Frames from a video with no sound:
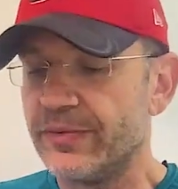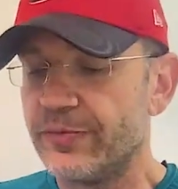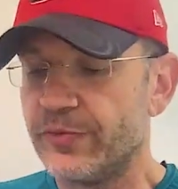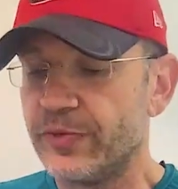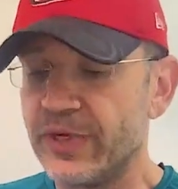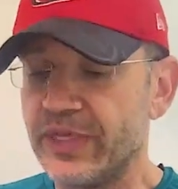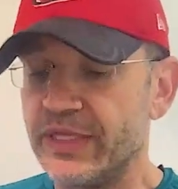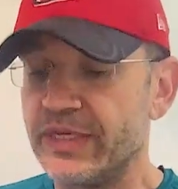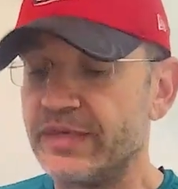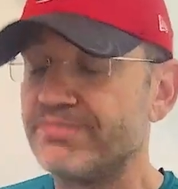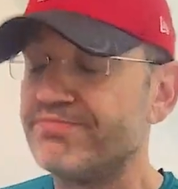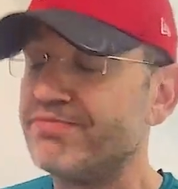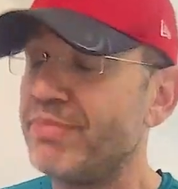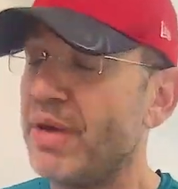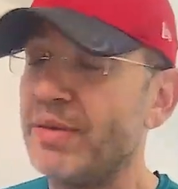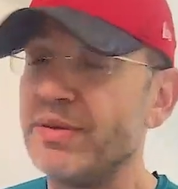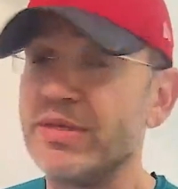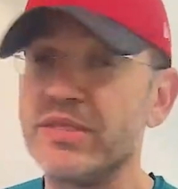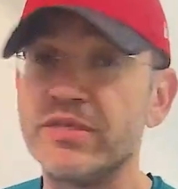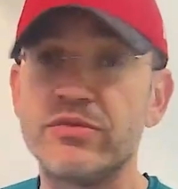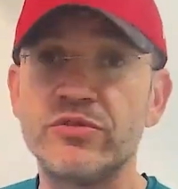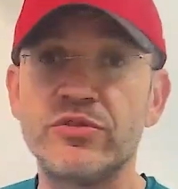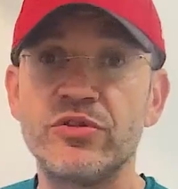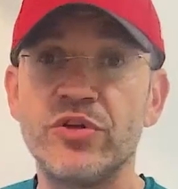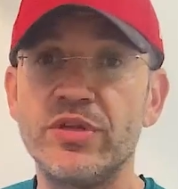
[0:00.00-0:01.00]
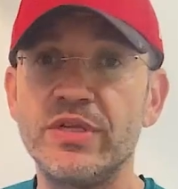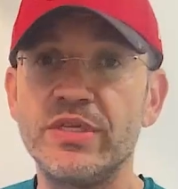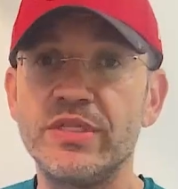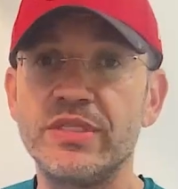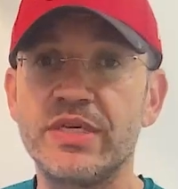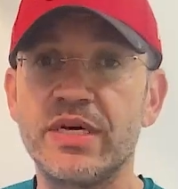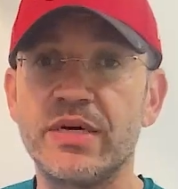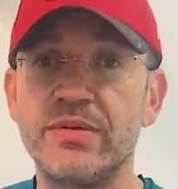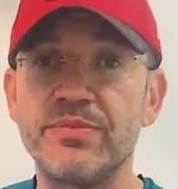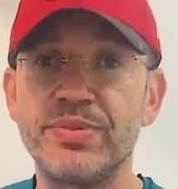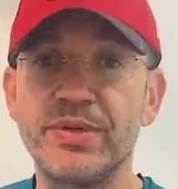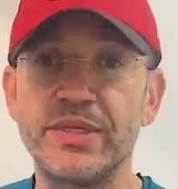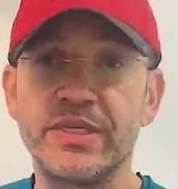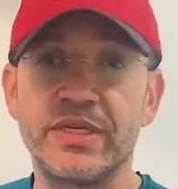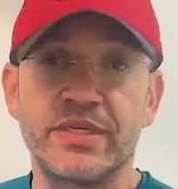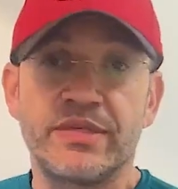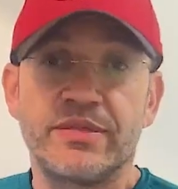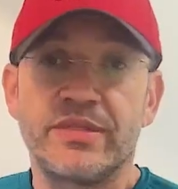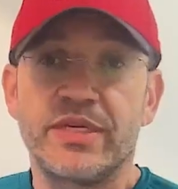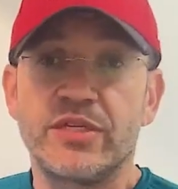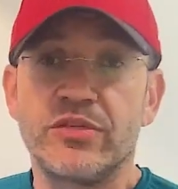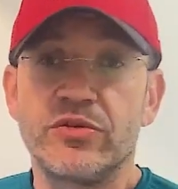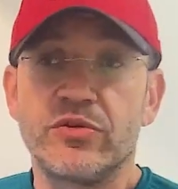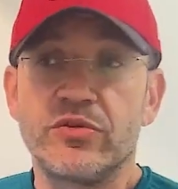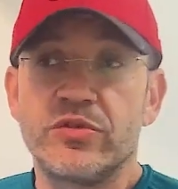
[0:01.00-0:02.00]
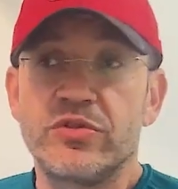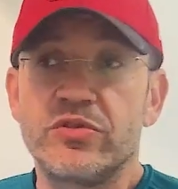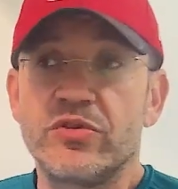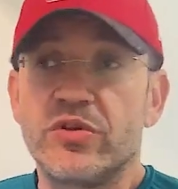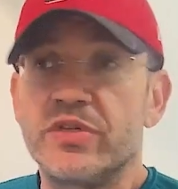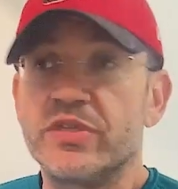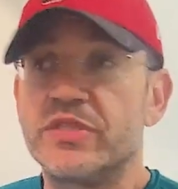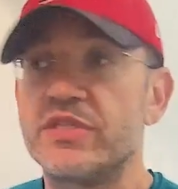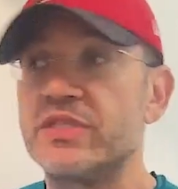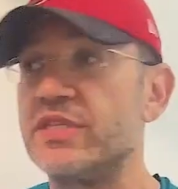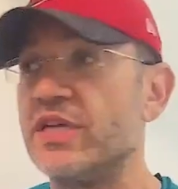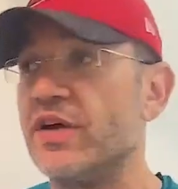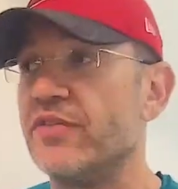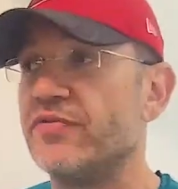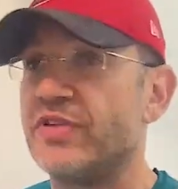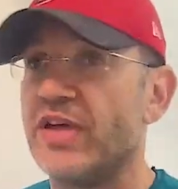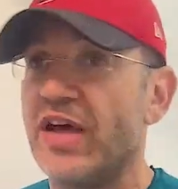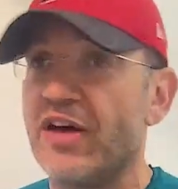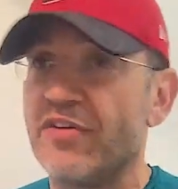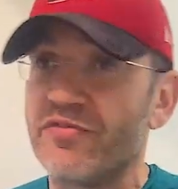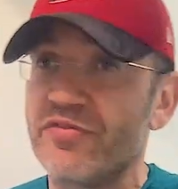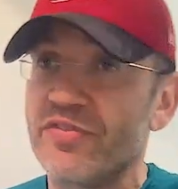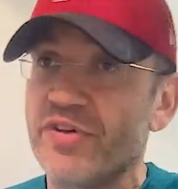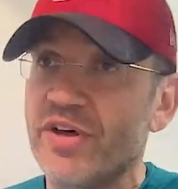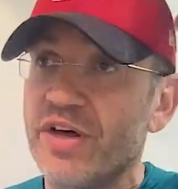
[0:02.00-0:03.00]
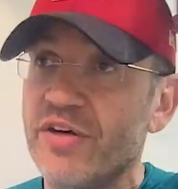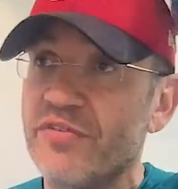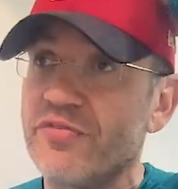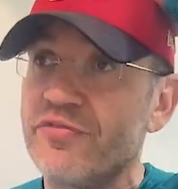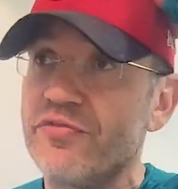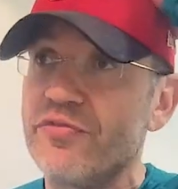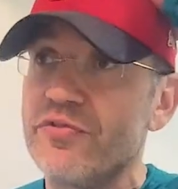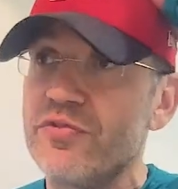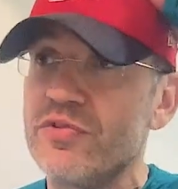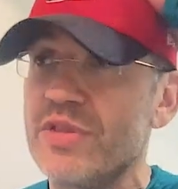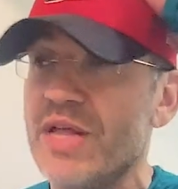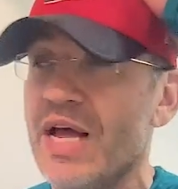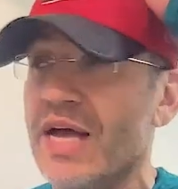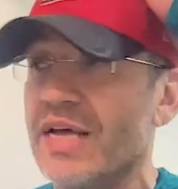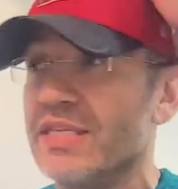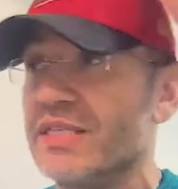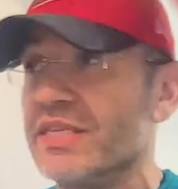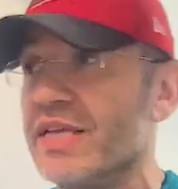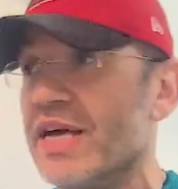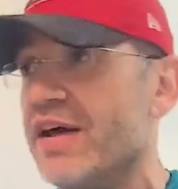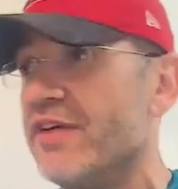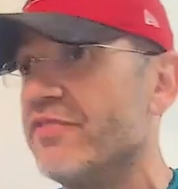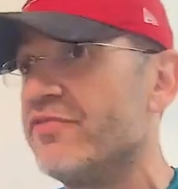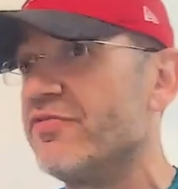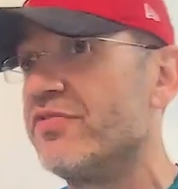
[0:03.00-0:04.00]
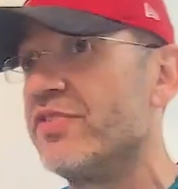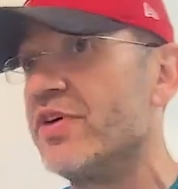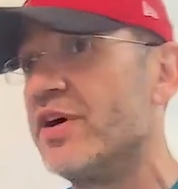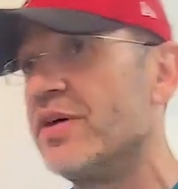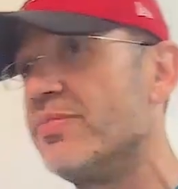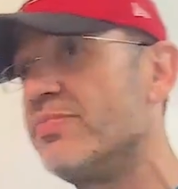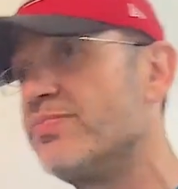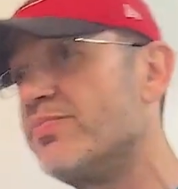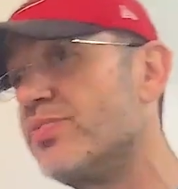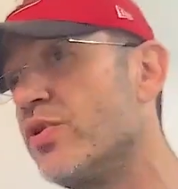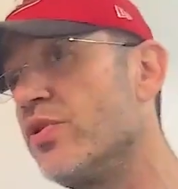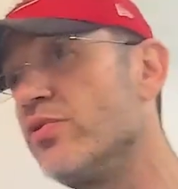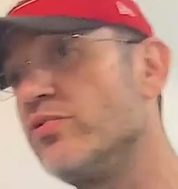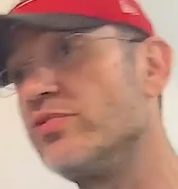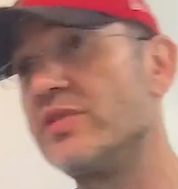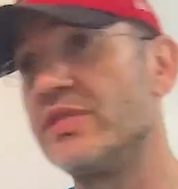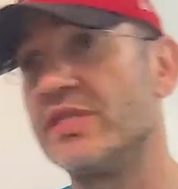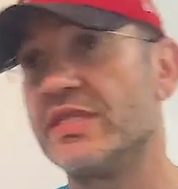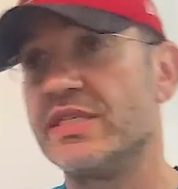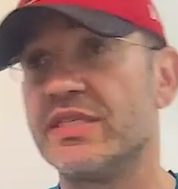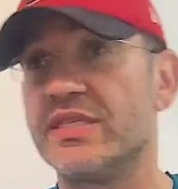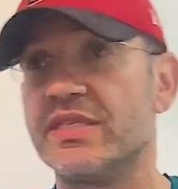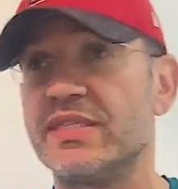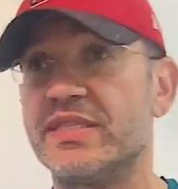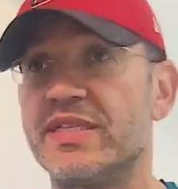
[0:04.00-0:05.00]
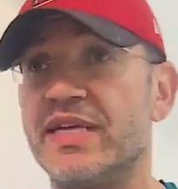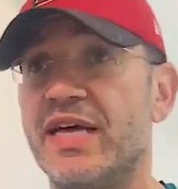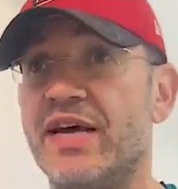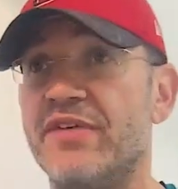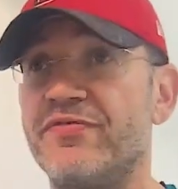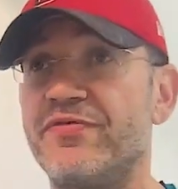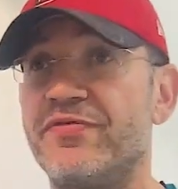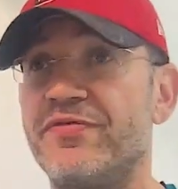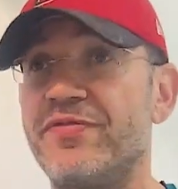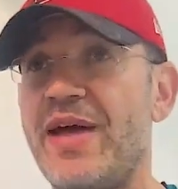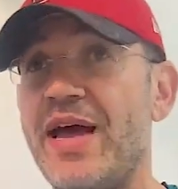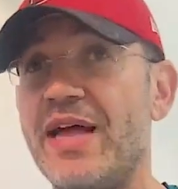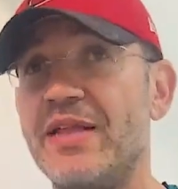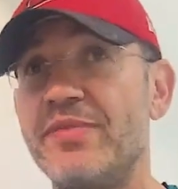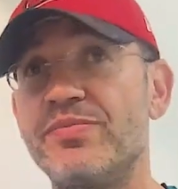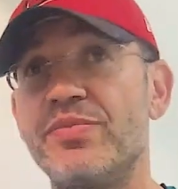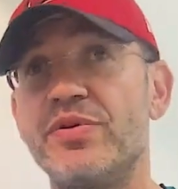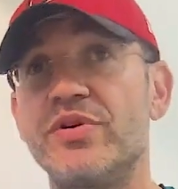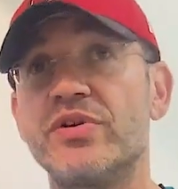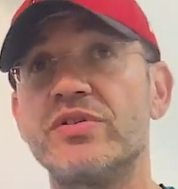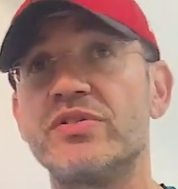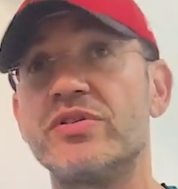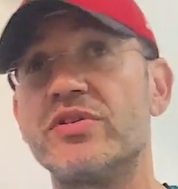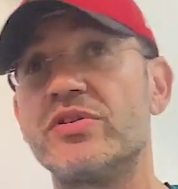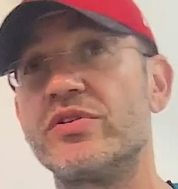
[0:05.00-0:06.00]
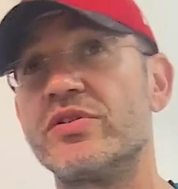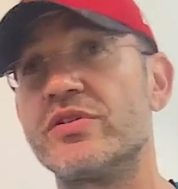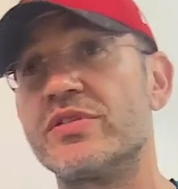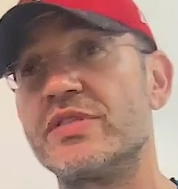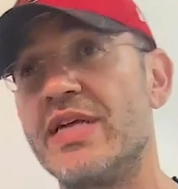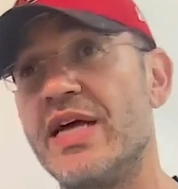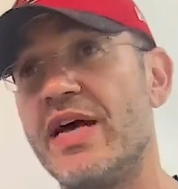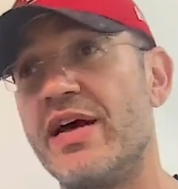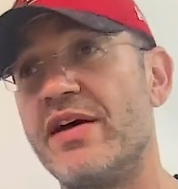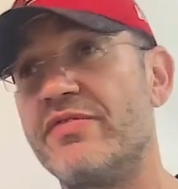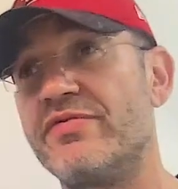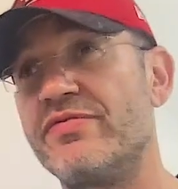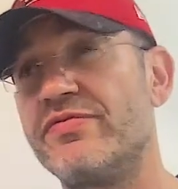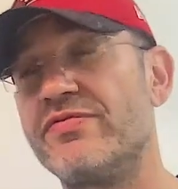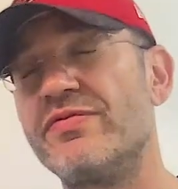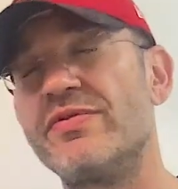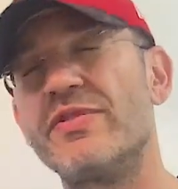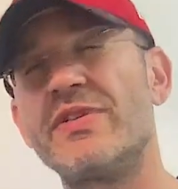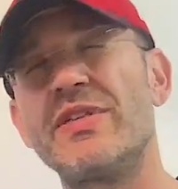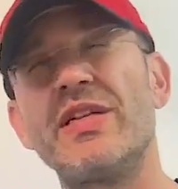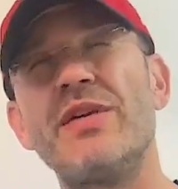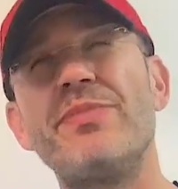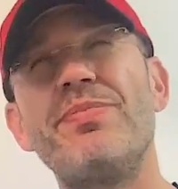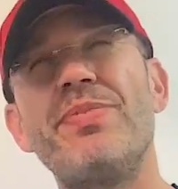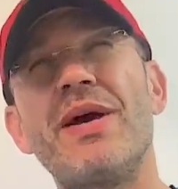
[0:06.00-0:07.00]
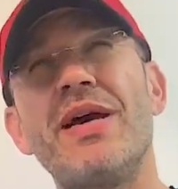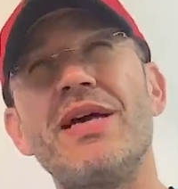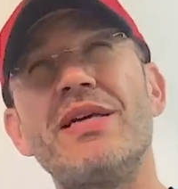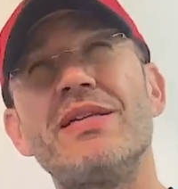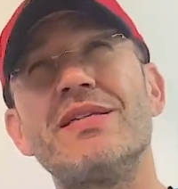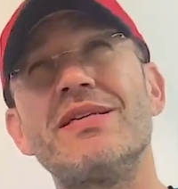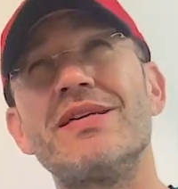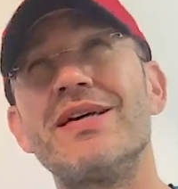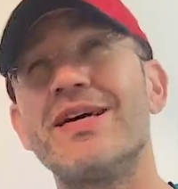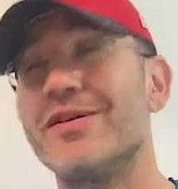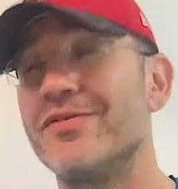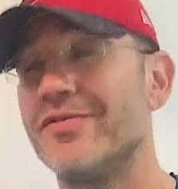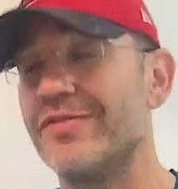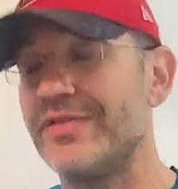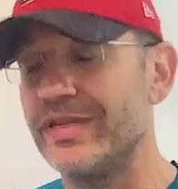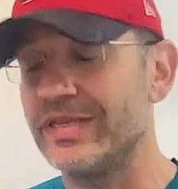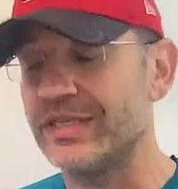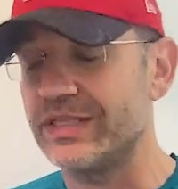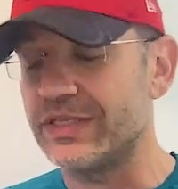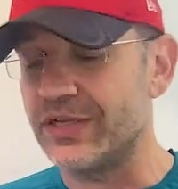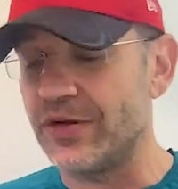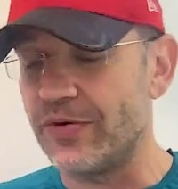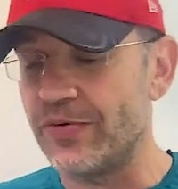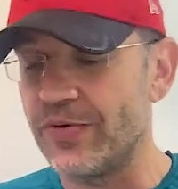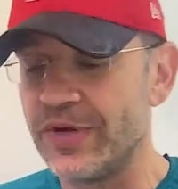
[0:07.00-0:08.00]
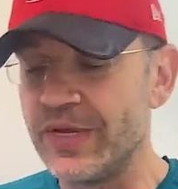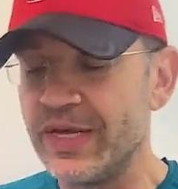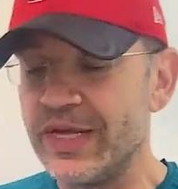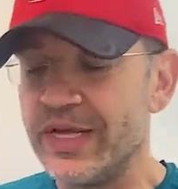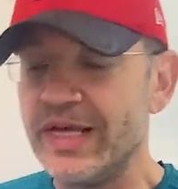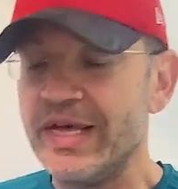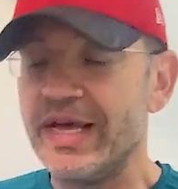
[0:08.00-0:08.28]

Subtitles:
Really, I mean, solid company. They do solid stuff. They have a full line. They have proteins, they have fat burners, they have sleep aid? I don't think so.